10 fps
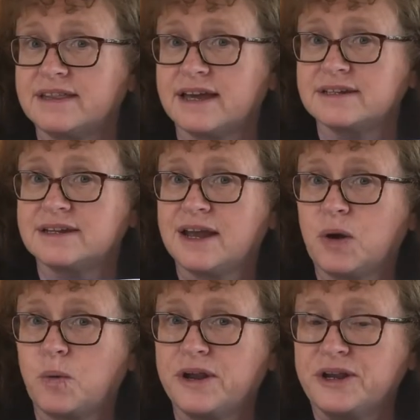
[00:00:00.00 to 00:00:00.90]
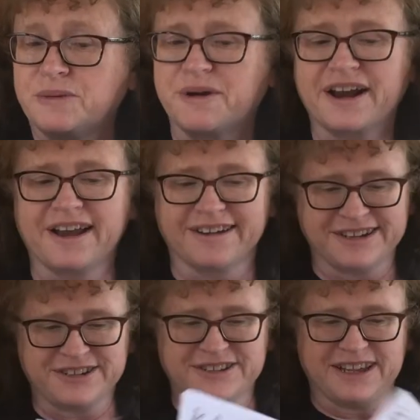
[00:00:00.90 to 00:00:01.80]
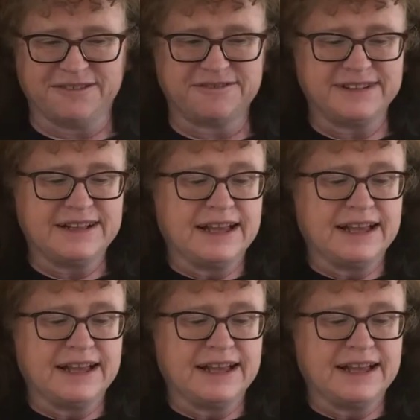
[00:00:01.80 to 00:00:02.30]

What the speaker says: that when you're working on it yourself.